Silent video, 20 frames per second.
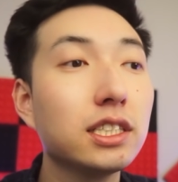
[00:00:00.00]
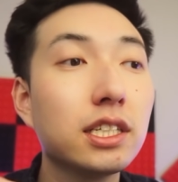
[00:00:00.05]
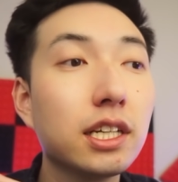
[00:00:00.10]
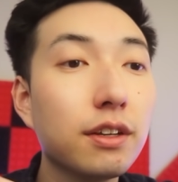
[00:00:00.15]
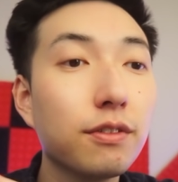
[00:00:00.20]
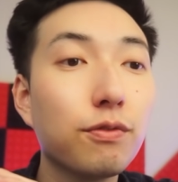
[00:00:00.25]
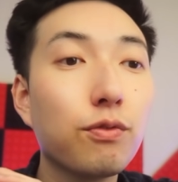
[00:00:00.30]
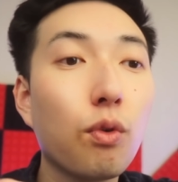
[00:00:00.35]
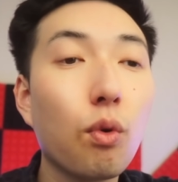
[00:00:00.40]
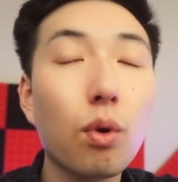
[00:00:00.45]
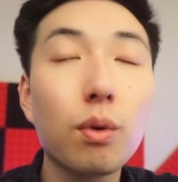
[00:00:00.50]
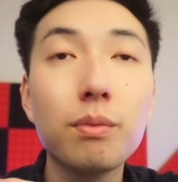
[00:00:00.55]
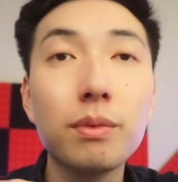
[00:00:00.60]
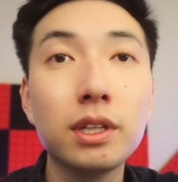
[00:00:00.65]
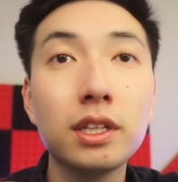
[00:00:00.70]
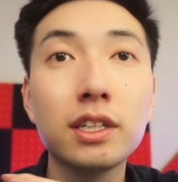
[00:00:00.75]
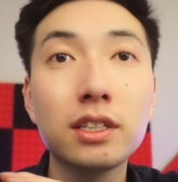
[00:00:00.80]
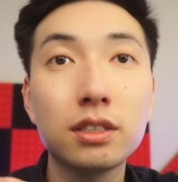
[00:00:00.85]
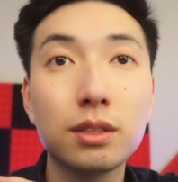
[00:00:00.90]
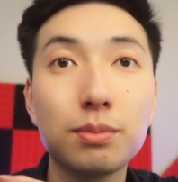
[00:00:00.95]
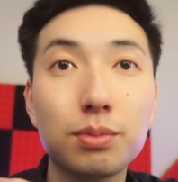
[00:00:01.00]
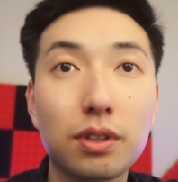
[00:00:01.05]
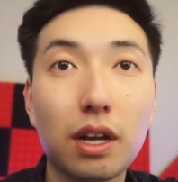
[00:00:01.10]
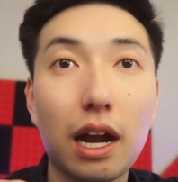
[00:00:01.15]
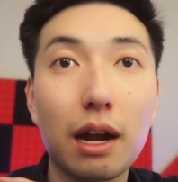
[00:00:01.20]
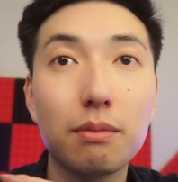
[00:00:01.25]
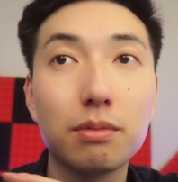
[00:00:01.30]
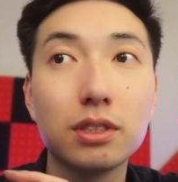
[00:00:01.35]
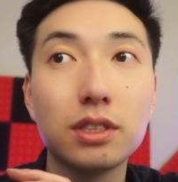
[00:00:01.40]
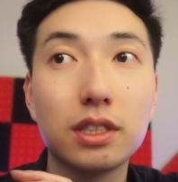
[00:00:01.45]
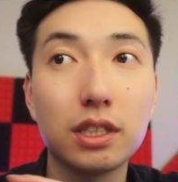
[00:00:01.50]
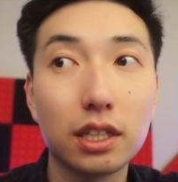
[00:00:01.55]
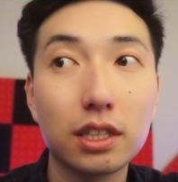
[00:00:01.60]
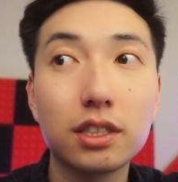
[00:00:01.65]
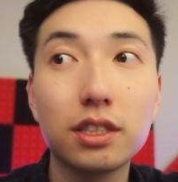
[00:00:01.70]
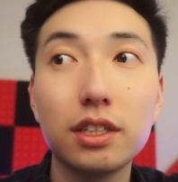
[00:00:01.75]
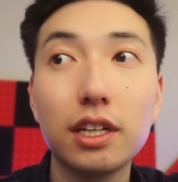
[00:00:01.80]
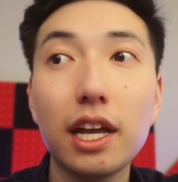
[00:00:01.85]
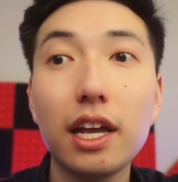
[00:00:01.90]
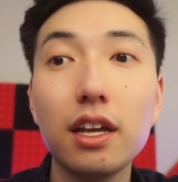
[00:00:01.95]
just hit 4 million subscribers
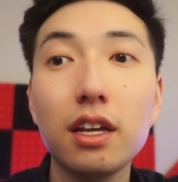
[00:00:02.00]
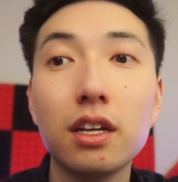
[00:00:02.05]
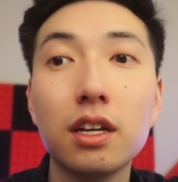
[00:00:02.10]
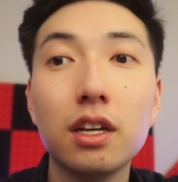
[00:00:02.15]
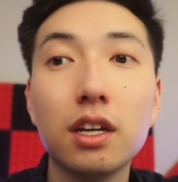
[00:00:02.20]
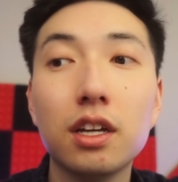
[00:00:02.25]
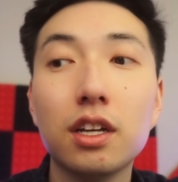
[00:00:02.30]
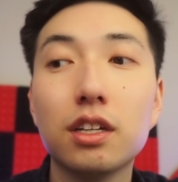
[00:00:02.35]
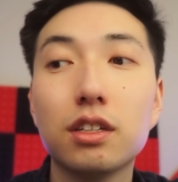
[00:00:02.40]
yesterday.